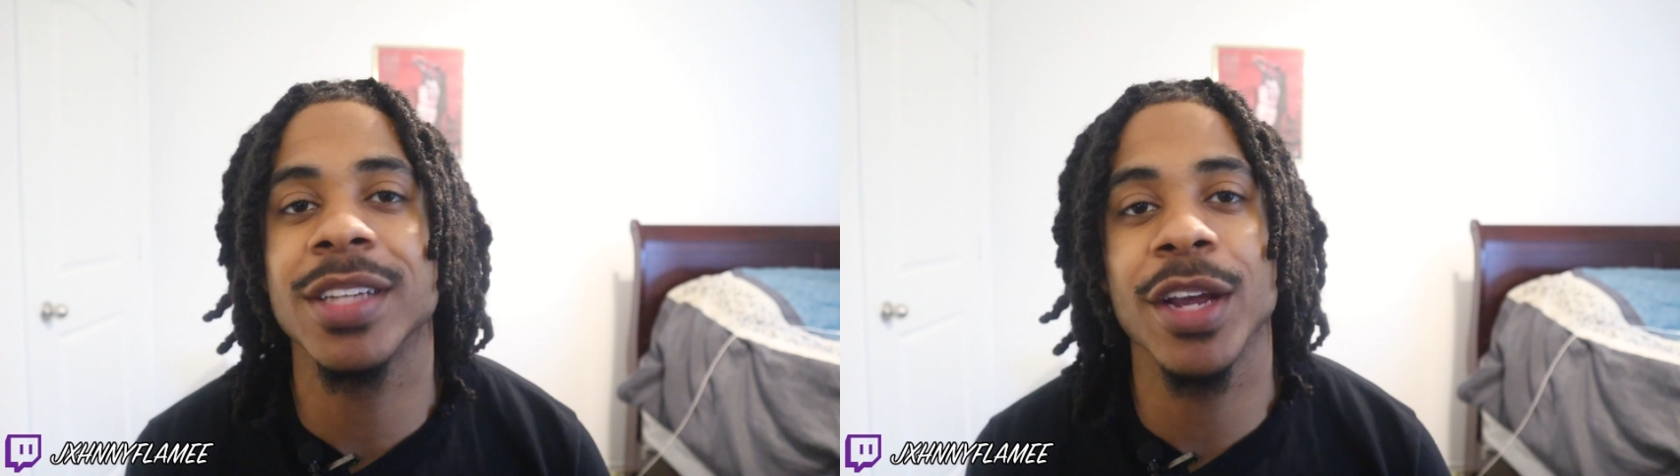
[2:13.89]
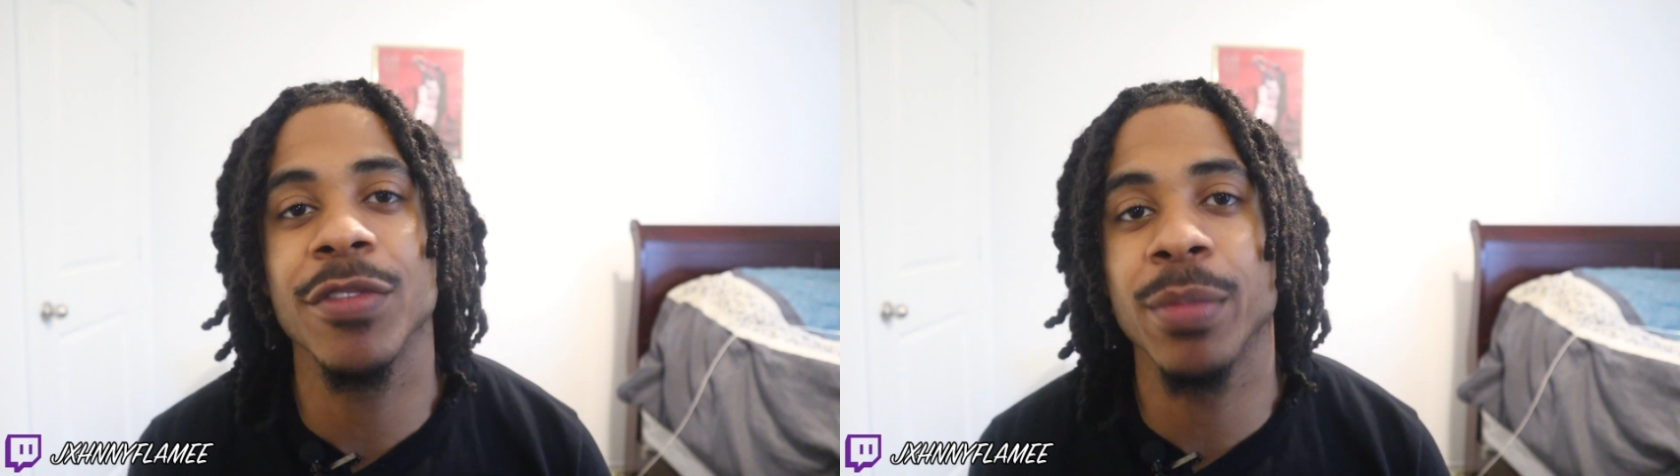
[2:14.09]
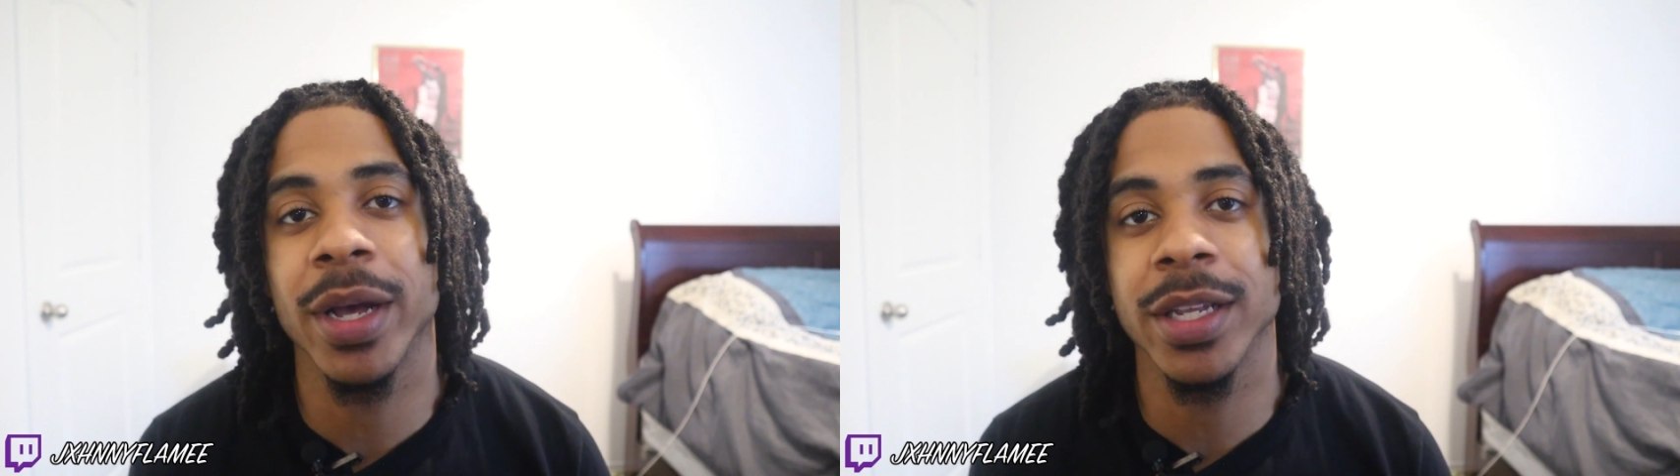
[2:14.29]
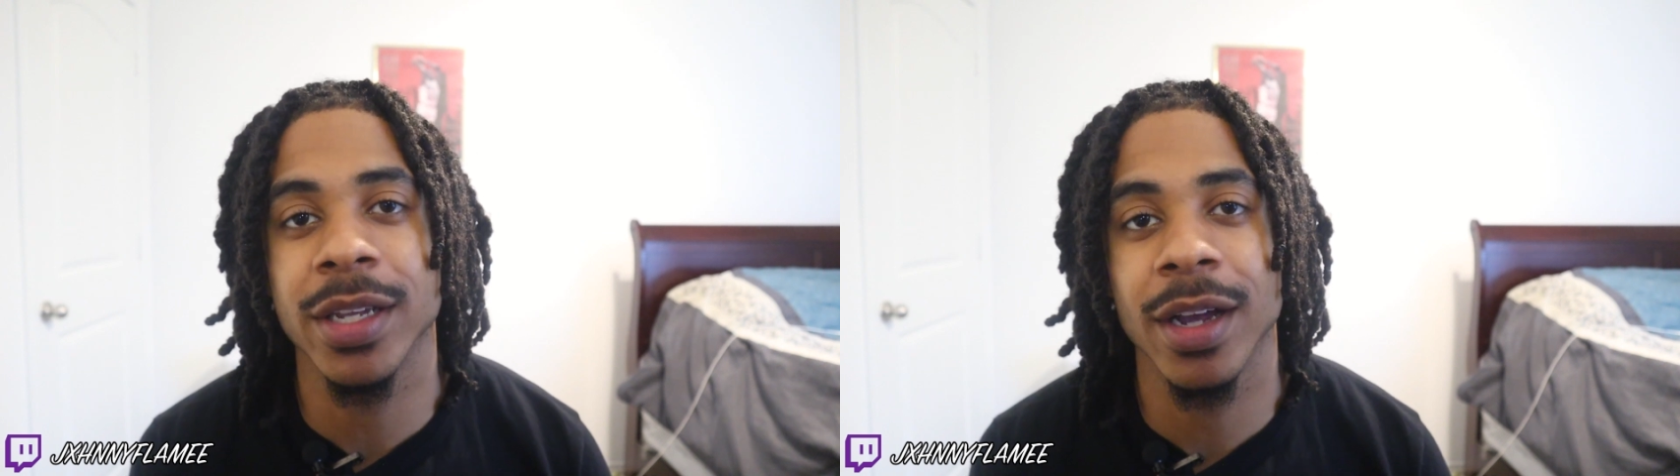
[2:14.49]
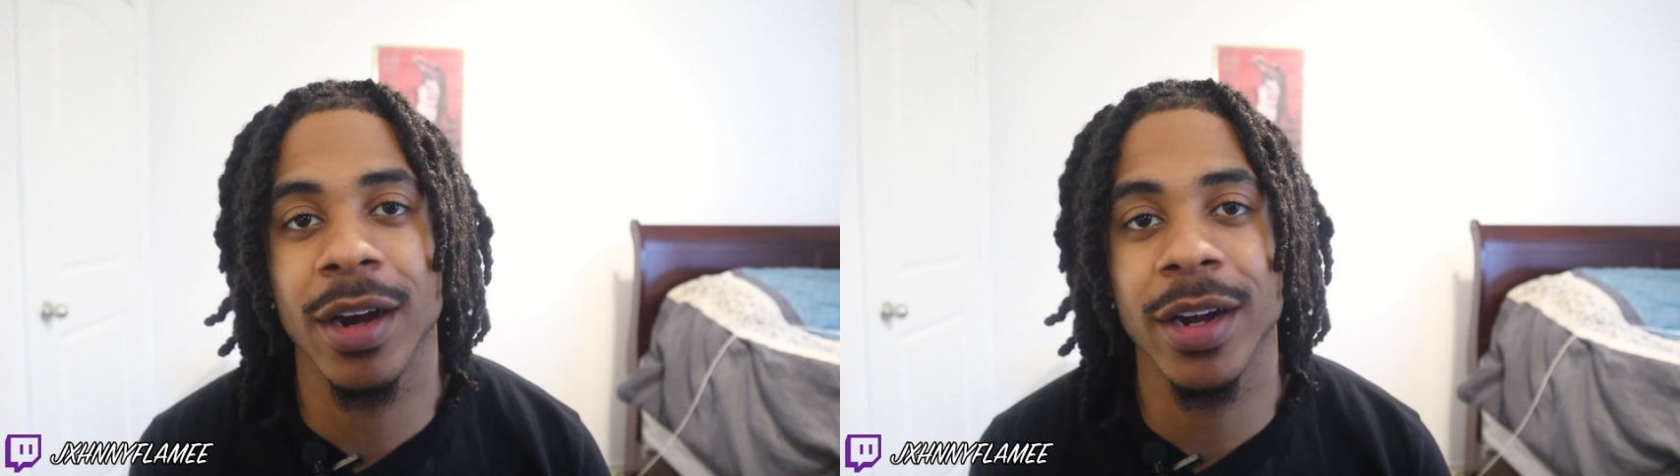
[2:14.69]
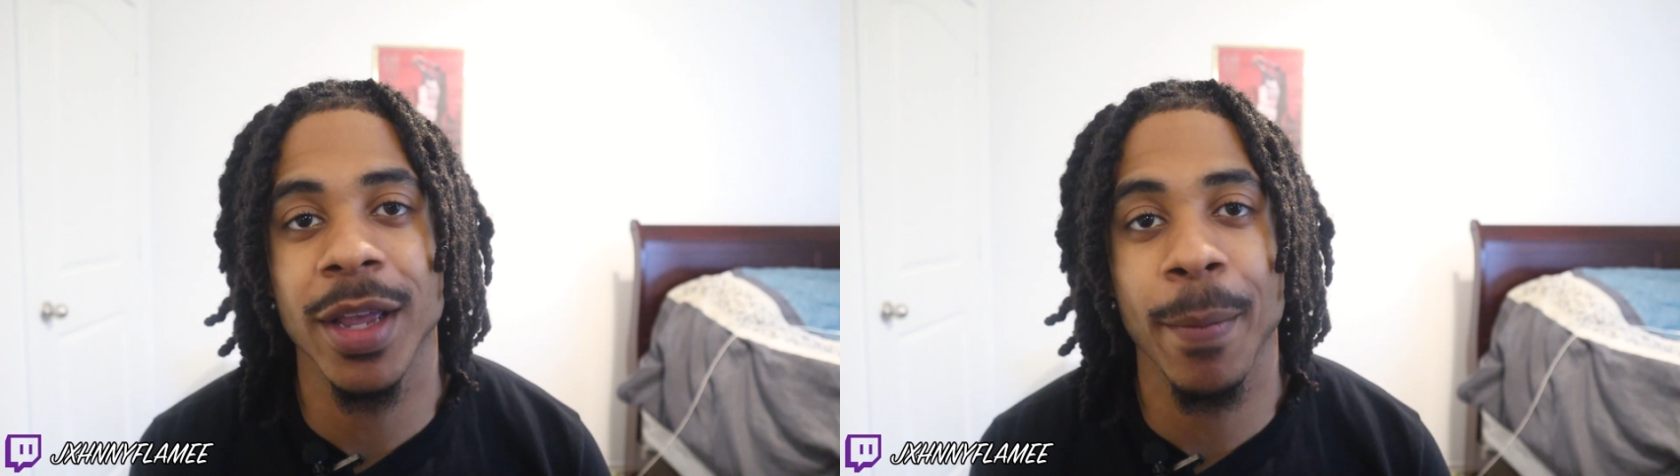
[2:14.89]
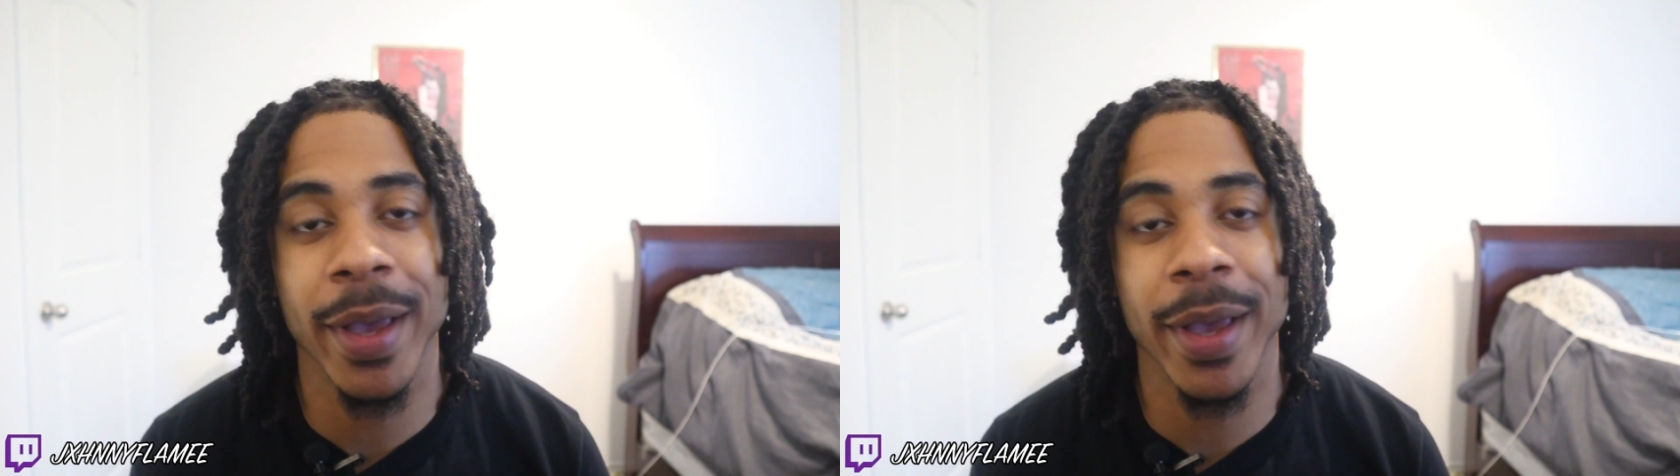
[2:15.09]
to everybody, all right?